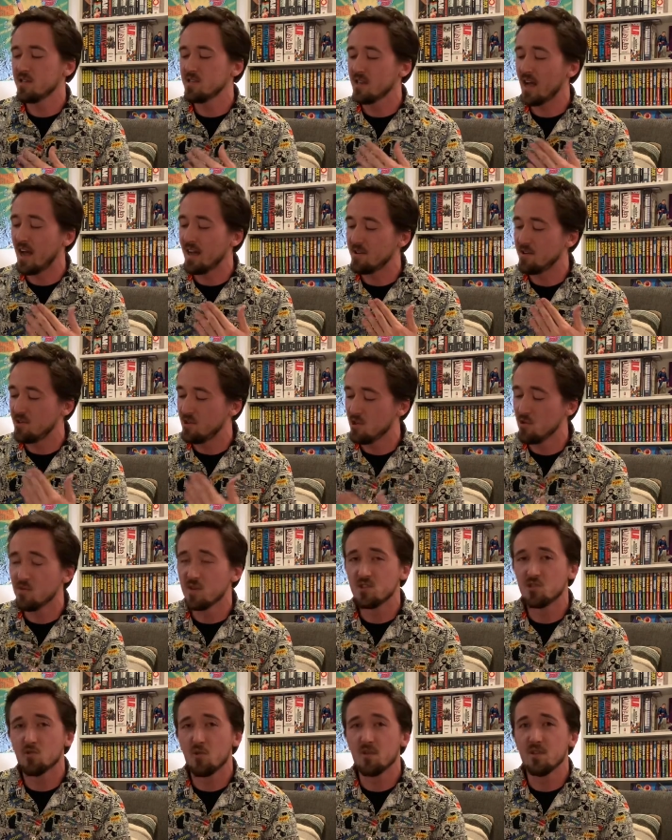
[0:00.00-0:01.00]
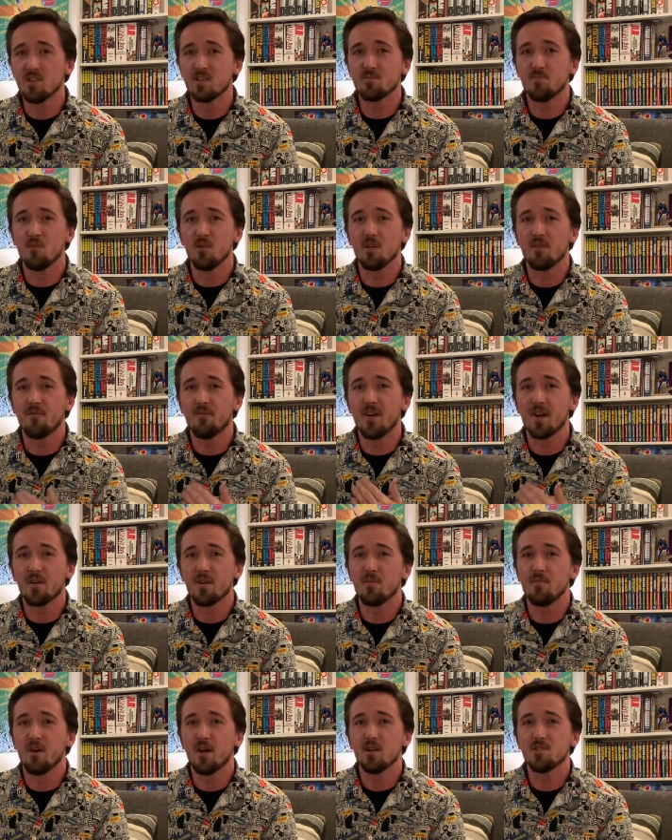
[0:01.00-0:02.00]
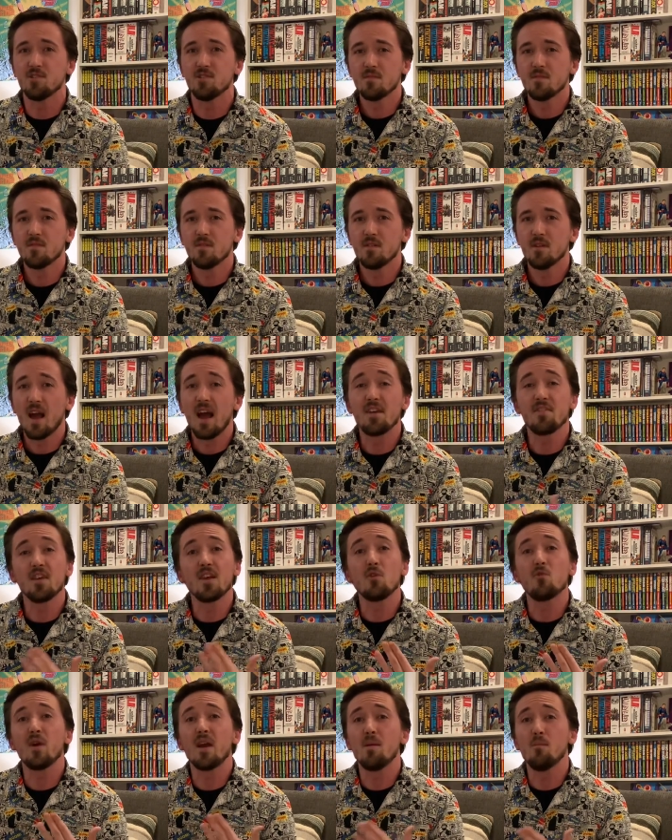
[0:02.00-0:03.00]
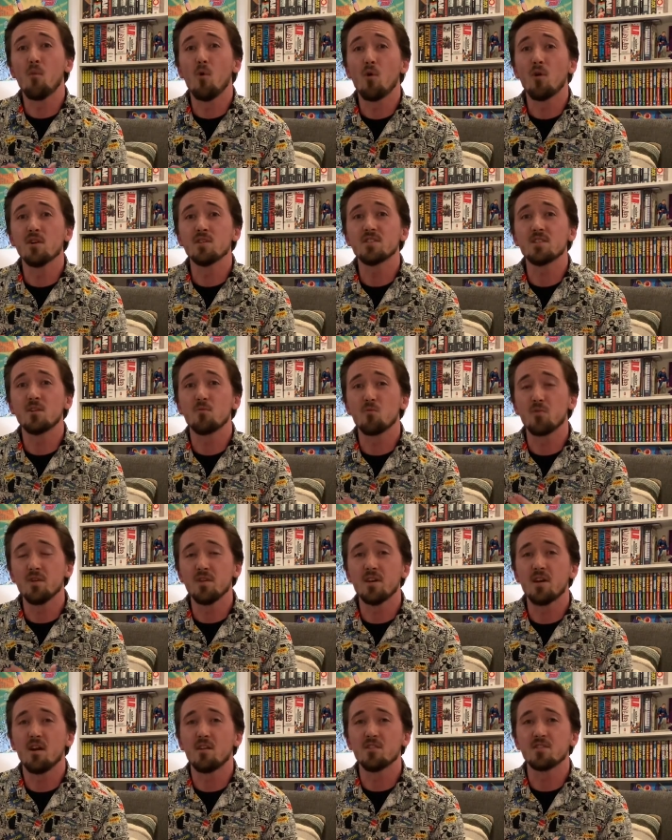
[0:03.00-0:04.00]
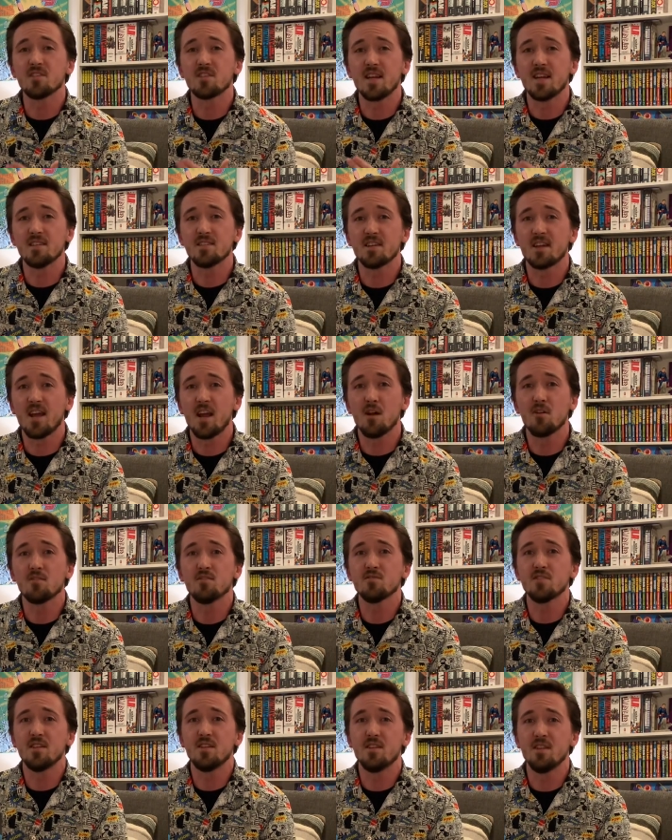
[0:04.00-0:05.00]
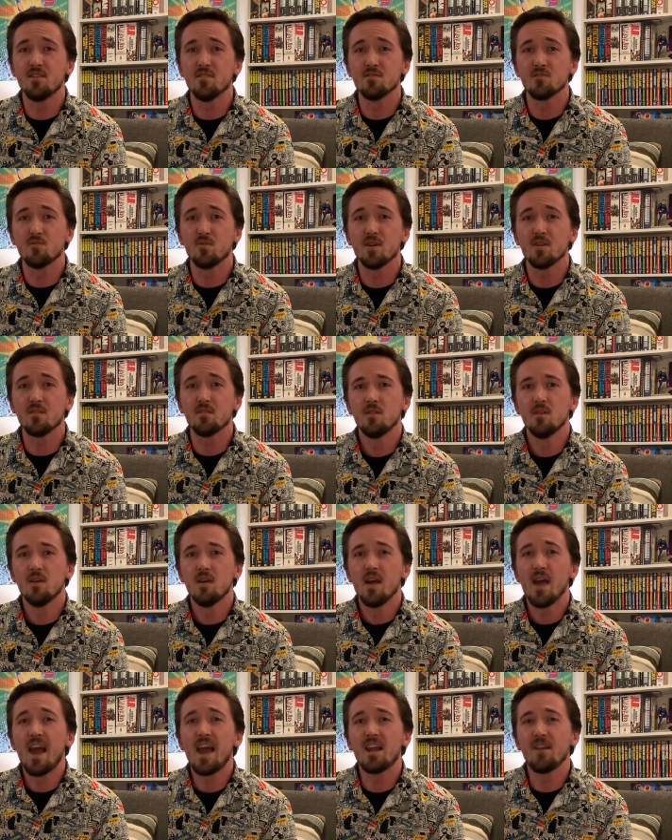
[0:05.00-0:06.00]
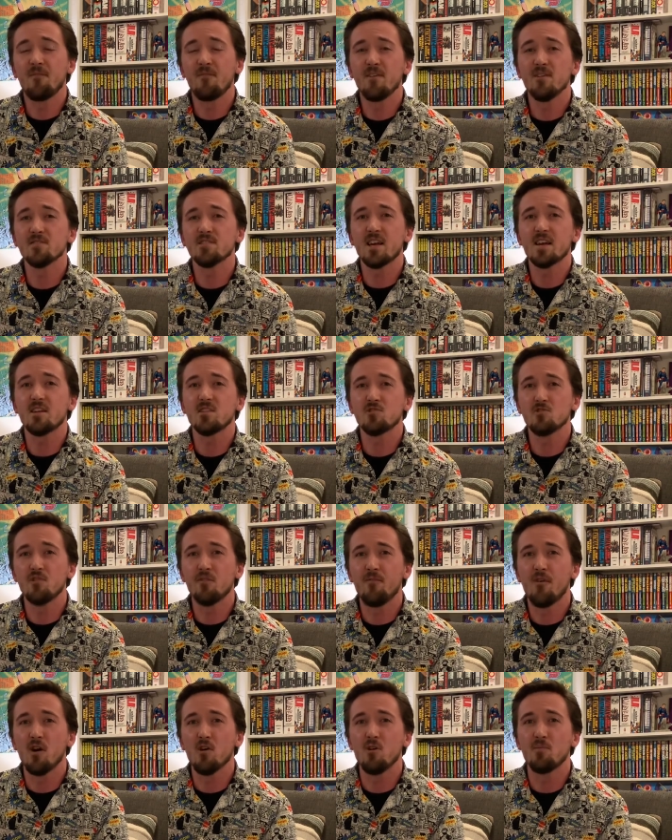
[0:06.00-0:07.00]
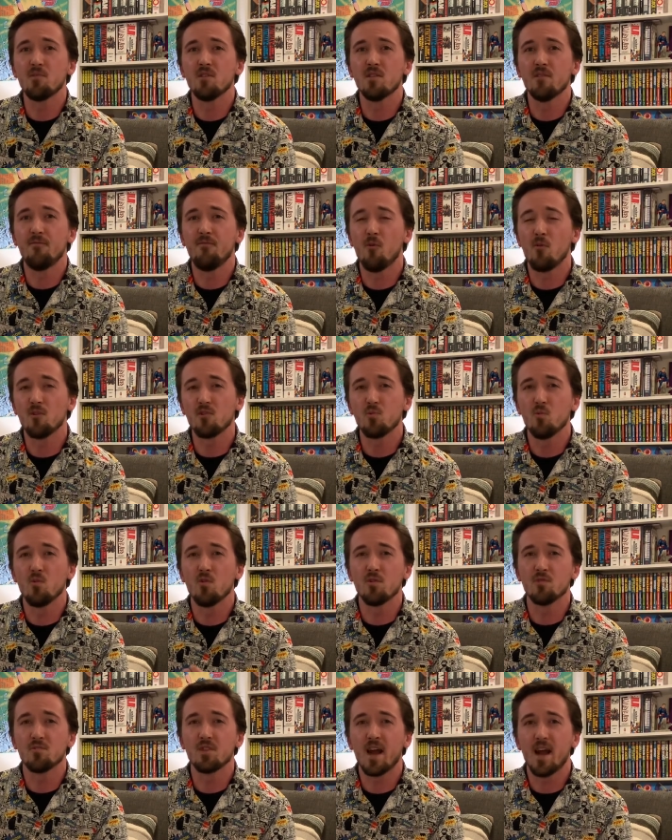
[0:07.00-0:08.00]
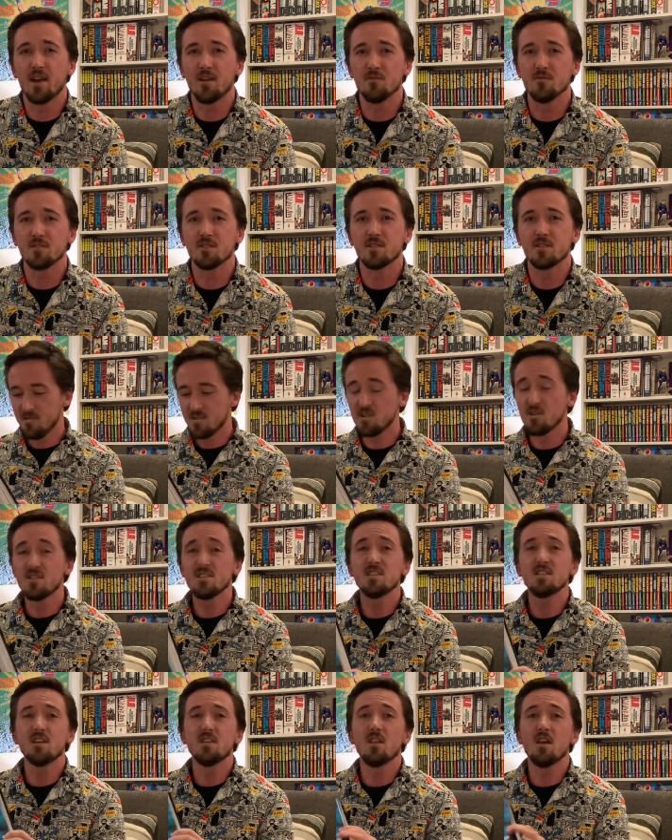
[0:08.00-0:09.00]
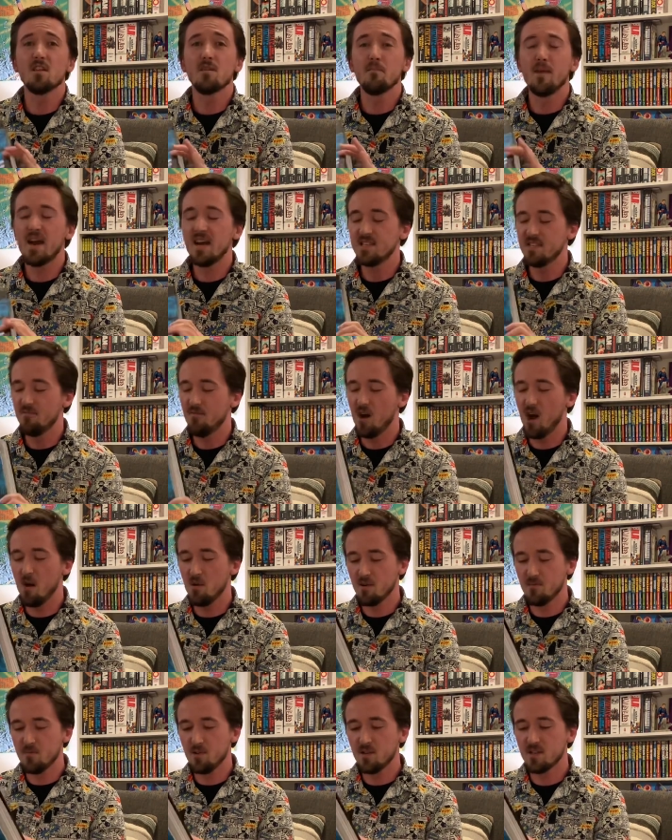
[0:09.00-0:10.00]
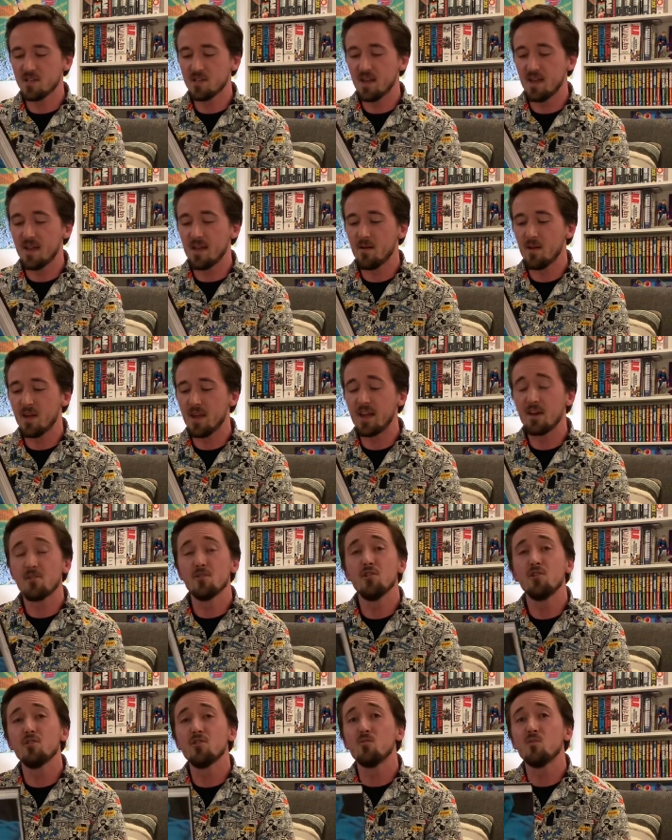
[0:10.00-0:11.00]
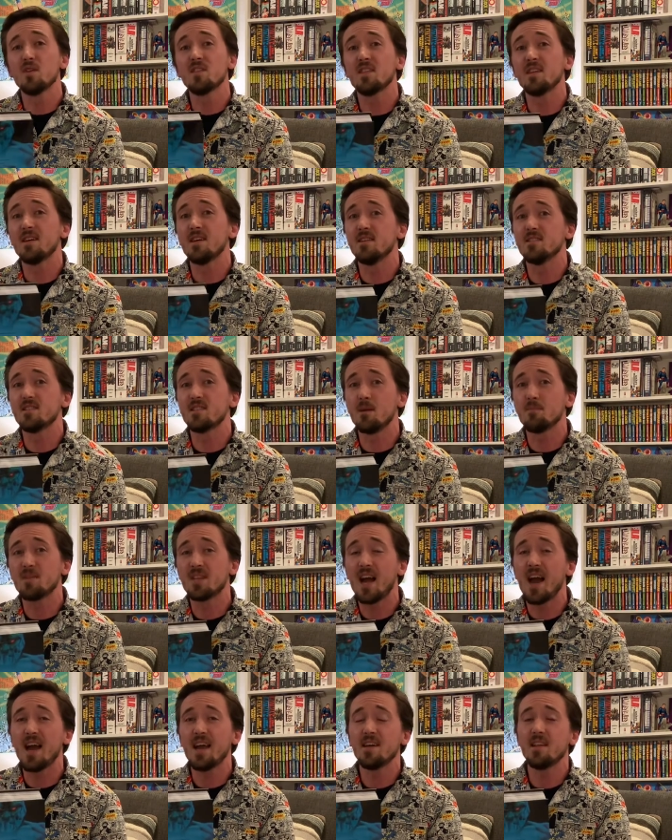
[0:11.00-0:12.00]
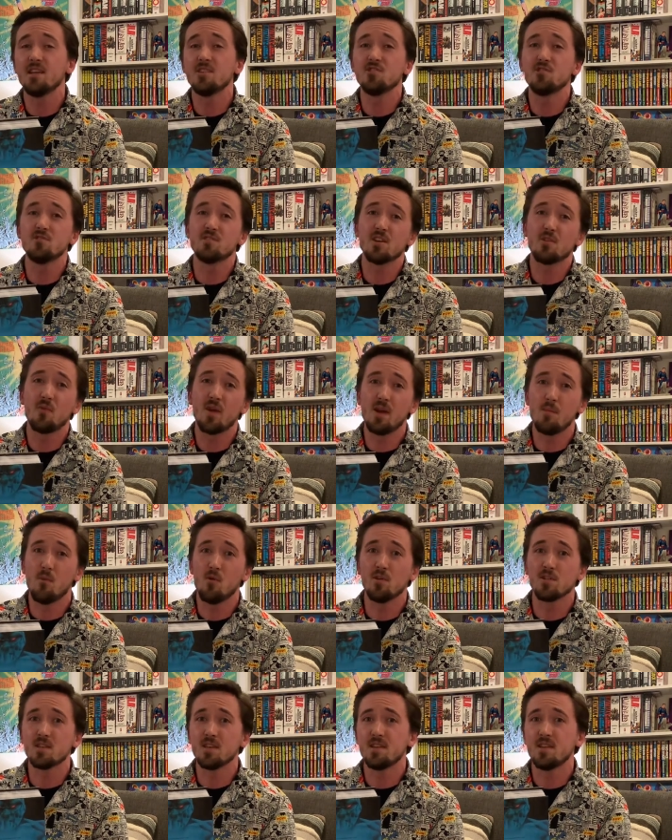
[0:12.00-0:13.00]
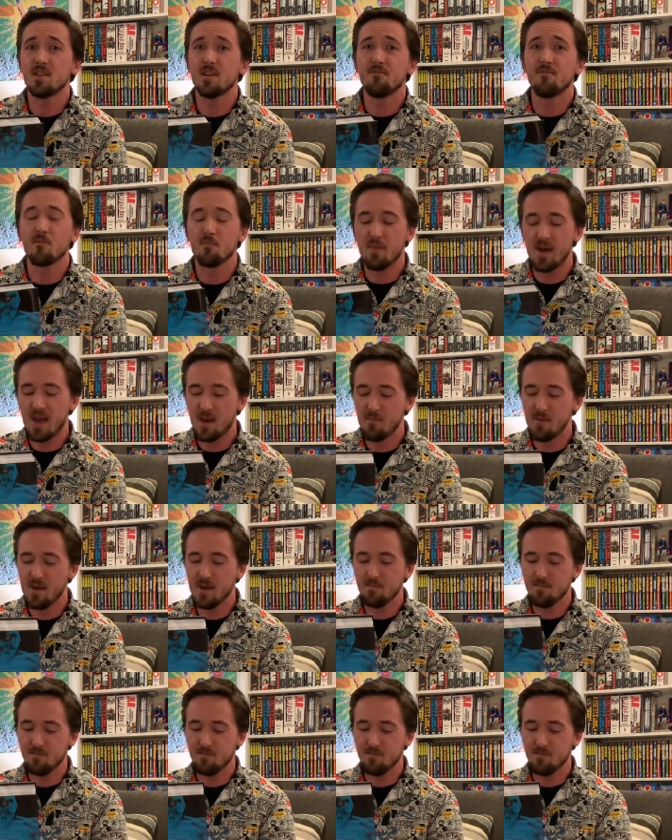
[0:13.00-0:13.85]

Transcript: I do enjoy this book very much. I think Grant Morrison really understands the characters he deals with, and it feels like a true follow-up to the Fourth World titles. So this is another massive omnibus. Included with it is some tie-in issues that Grant Morrison did for Batman.